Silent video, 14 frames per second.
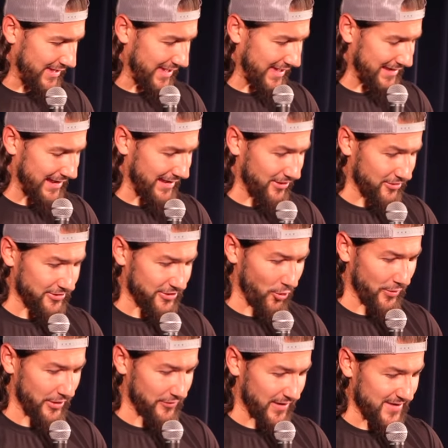And I heard
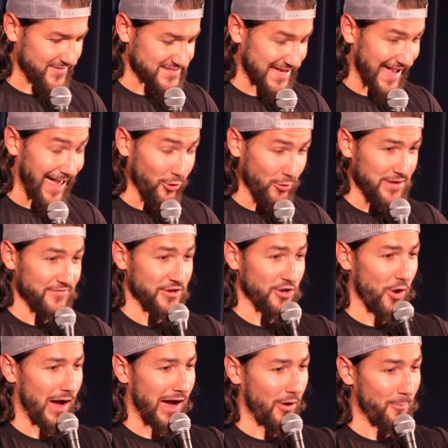Corey Graves say, I don't even
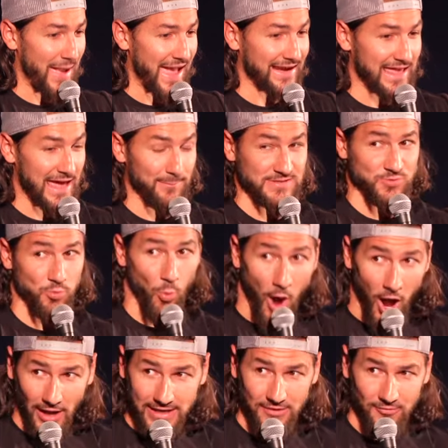know how MadCap is
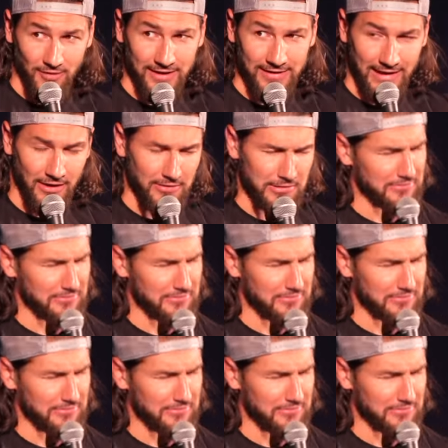walking right now.